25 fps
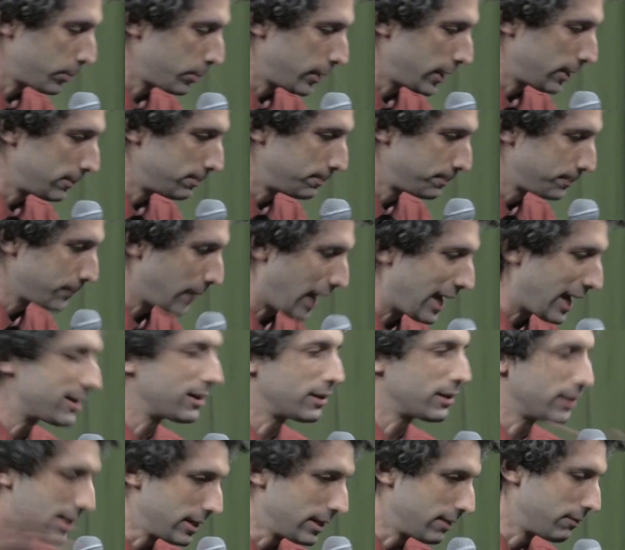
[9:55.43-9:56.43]
bed. I had
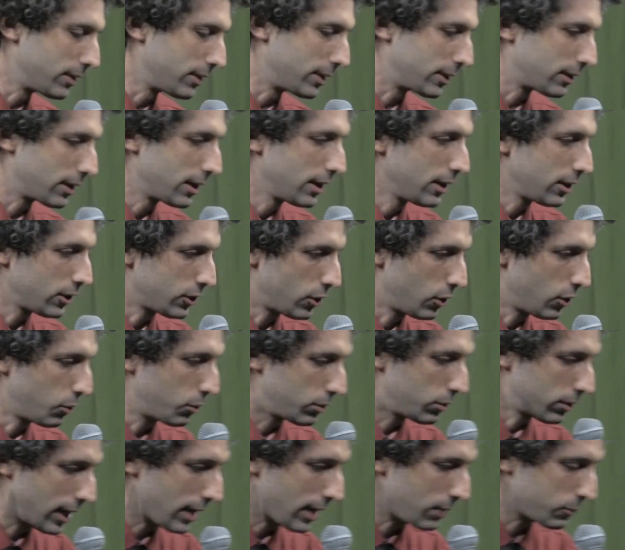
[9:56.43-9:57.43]
to leave and
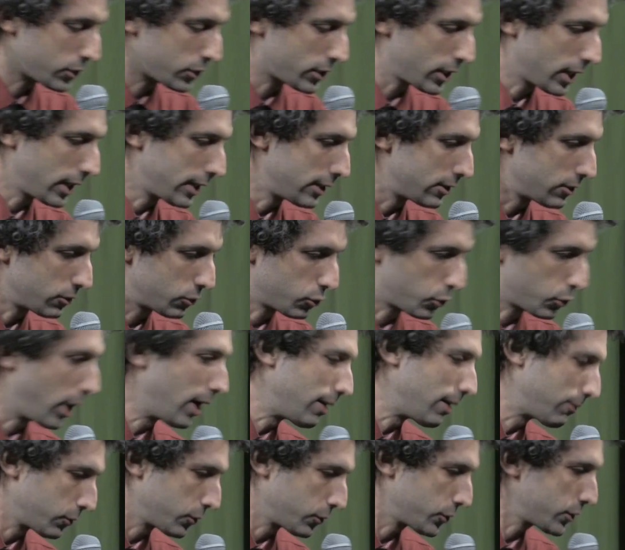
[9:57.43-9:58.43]
go outside and
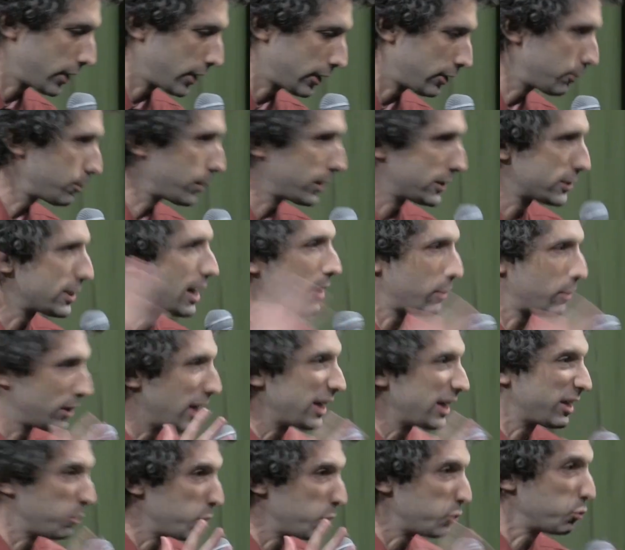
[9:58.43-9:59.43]
cry for a second because it sounded
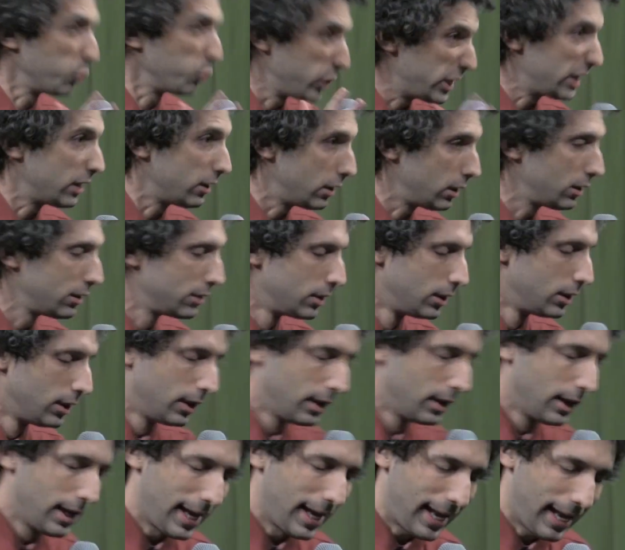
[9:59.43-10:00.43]
like it was real.
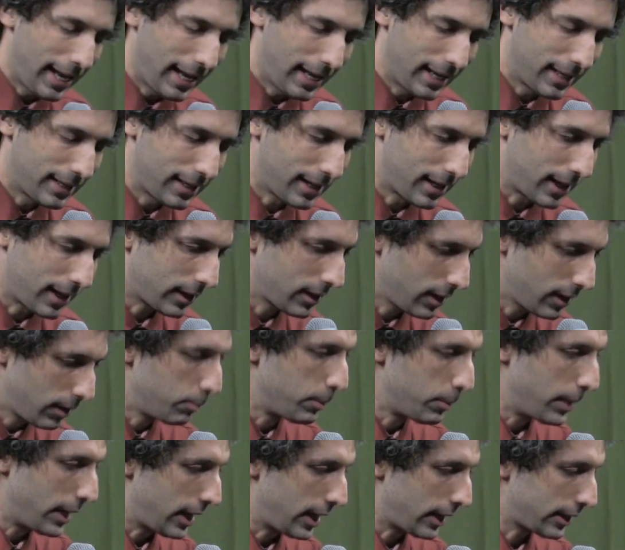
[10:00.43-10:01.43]
And then I
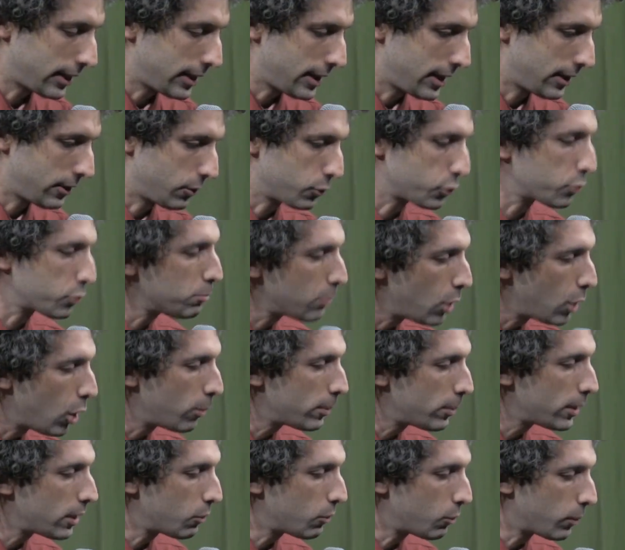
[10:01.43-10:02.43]
come back, and there's a
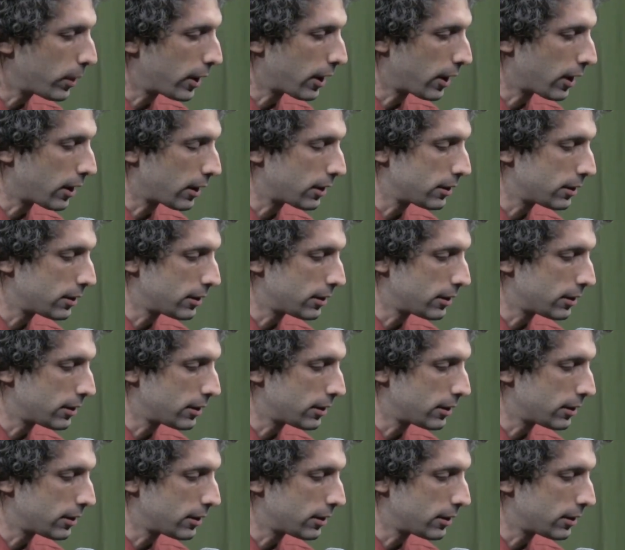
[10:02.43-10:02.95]
moment where,